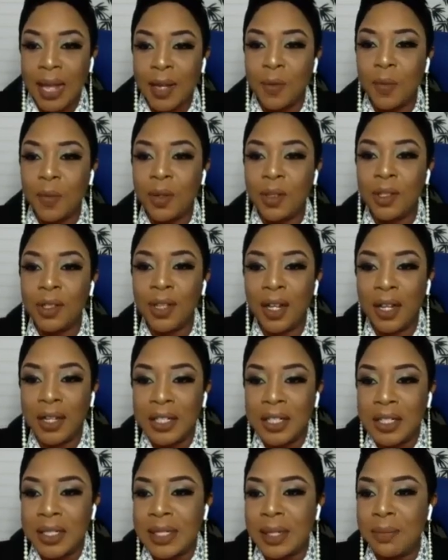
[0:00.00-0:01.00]
and will
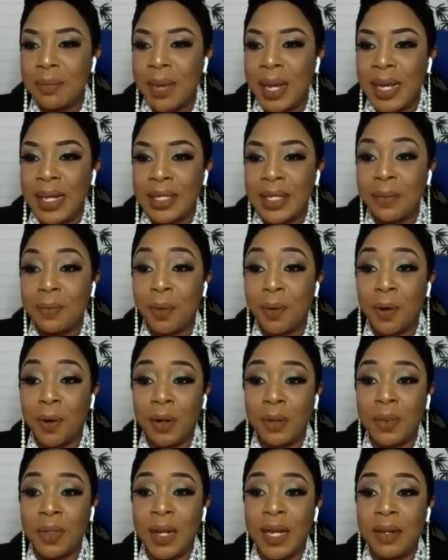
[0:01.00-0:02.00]
launch this amazing
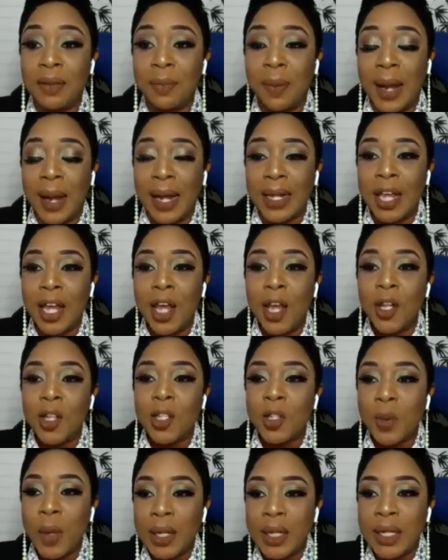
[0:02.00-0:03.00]
program to impact
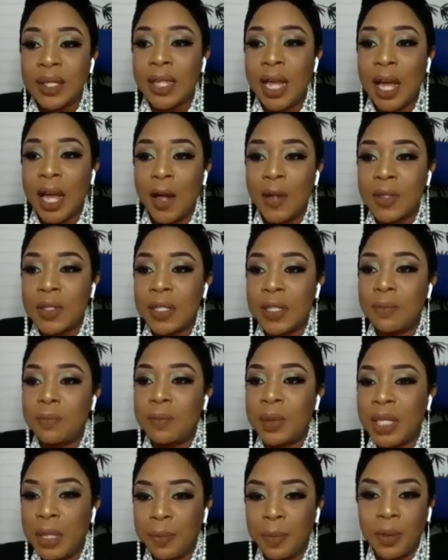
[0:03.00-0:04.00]
20,000
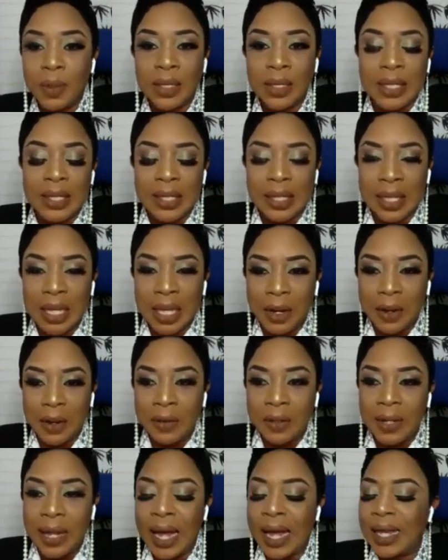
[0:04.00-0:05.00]
people this
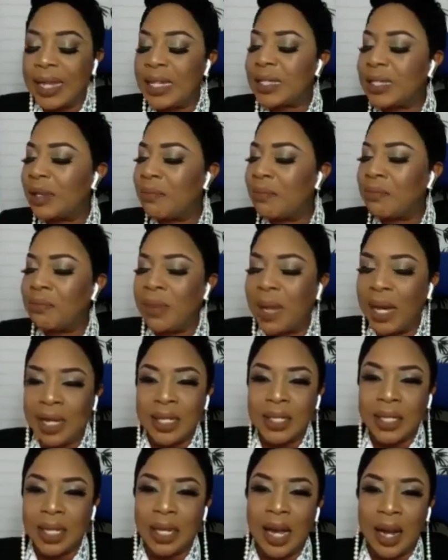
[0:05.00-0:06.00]
year. That is
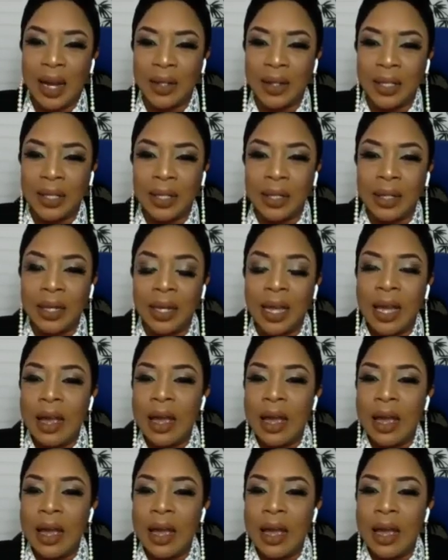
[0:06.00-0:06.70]
amazing, Adi.